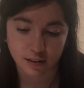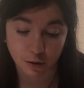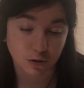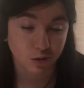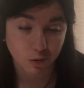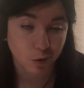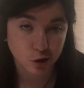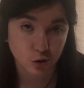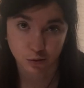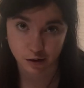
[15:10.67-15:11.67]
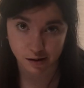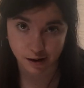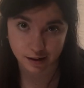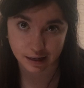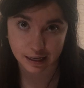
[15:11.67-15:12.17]
there was only one true
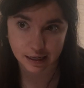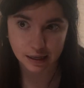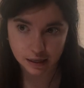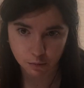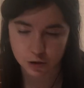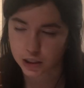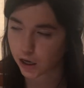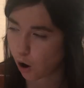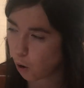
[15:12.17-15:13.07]
God and he was the